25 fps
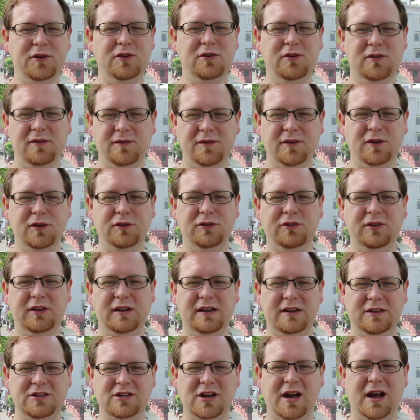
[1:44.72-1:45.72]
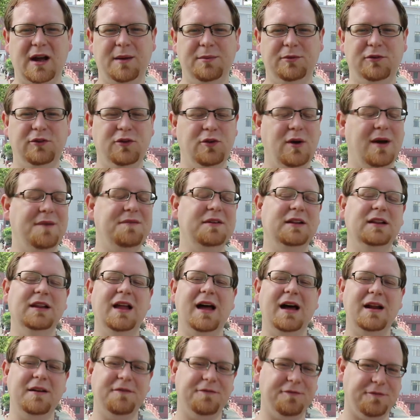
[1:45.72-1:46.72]
university jobs. You have a
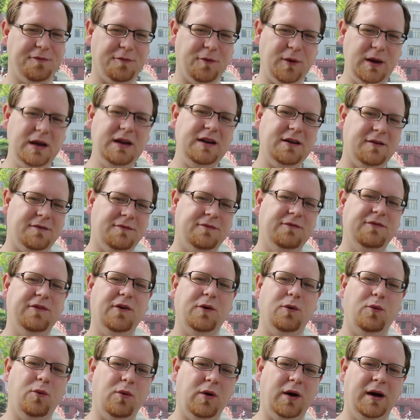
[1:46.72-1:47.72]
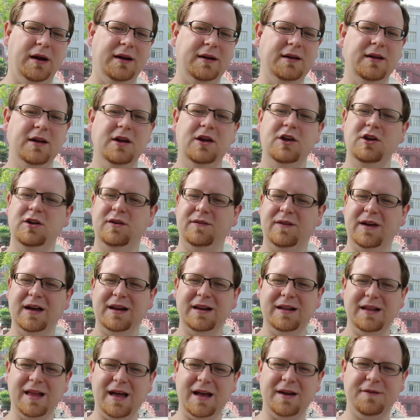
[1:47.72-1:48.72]
lot of freedom for one. You've
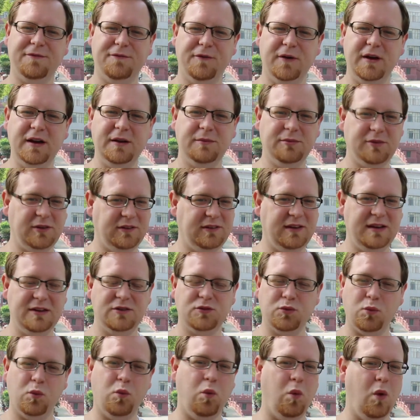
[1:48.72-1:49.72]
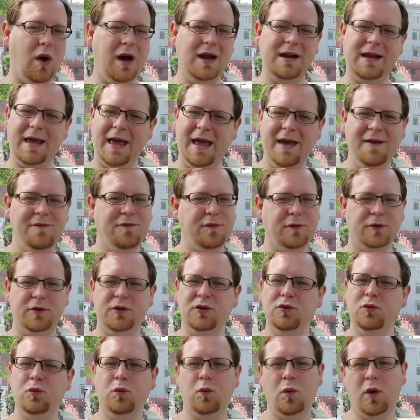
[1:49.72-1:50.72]
got a lot of freedom to teach whatever
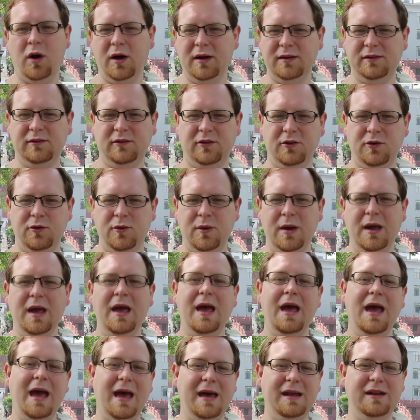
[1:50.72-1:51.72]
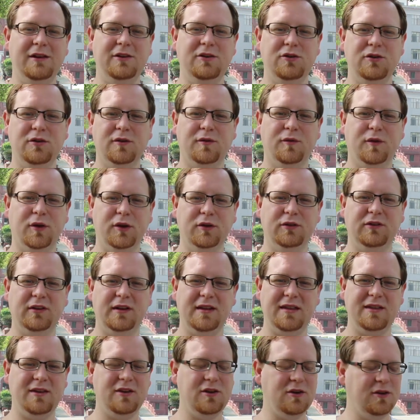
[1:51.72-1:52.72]
you want to at a
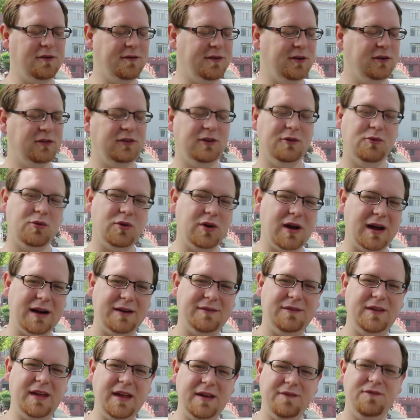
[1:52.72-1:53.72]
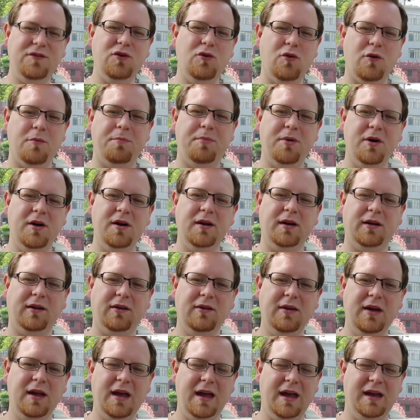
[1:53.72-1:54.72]
university. The university will kind of give you a book
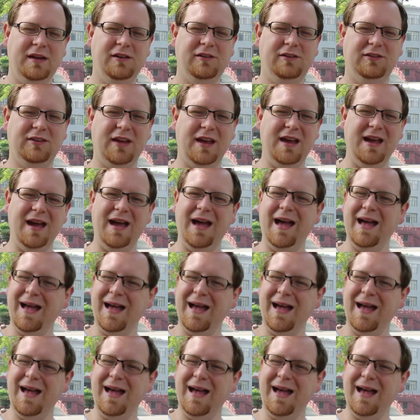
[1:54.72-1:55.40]
and just say,